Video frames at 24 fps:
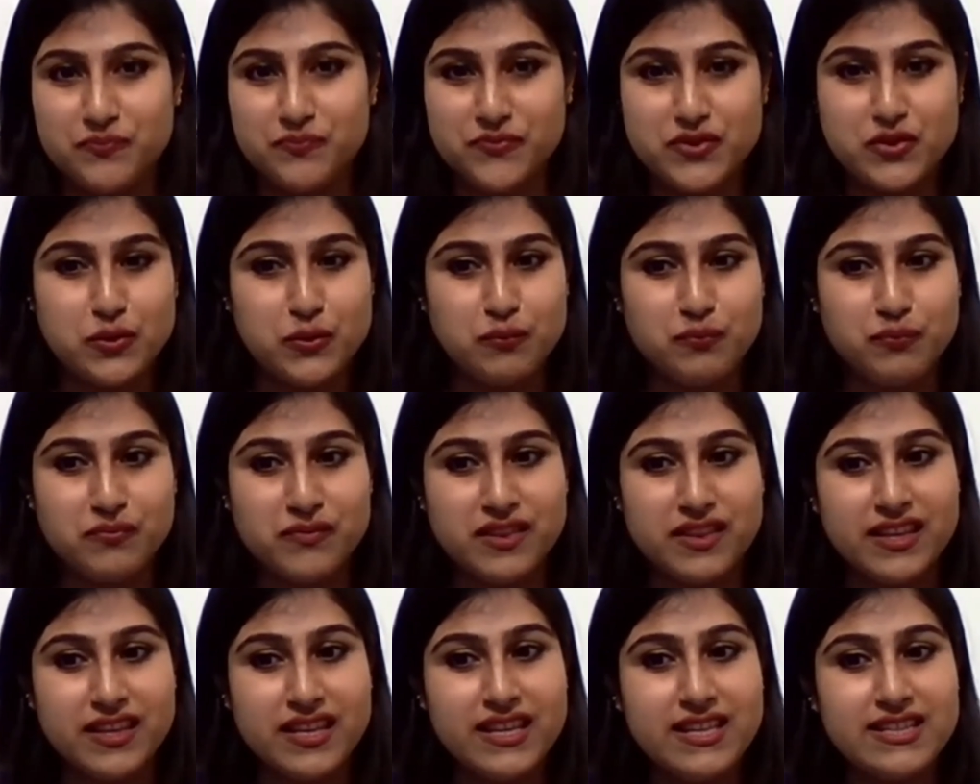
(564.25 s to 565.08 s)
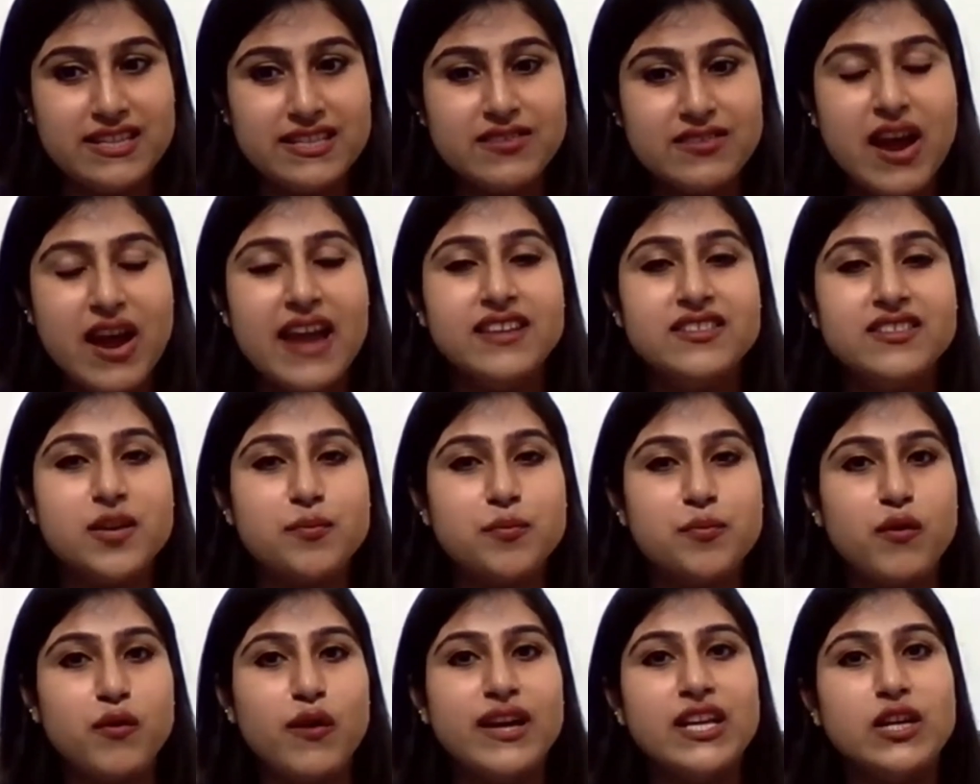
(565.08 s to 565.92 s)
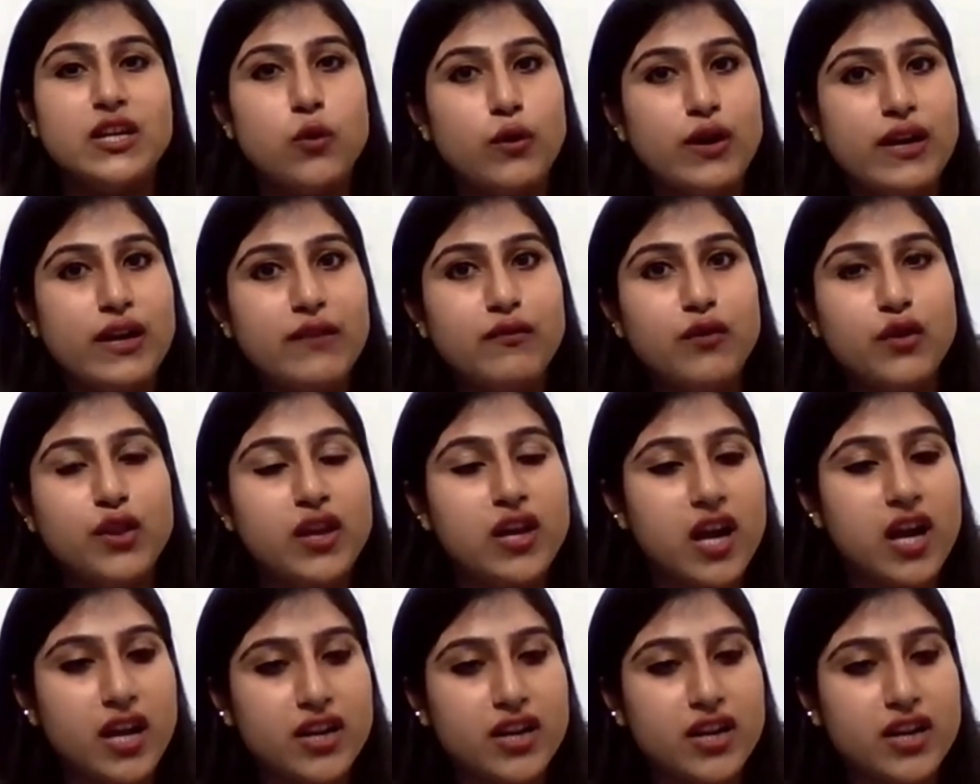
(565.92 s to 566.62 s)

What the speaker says: So these rights are provided only for the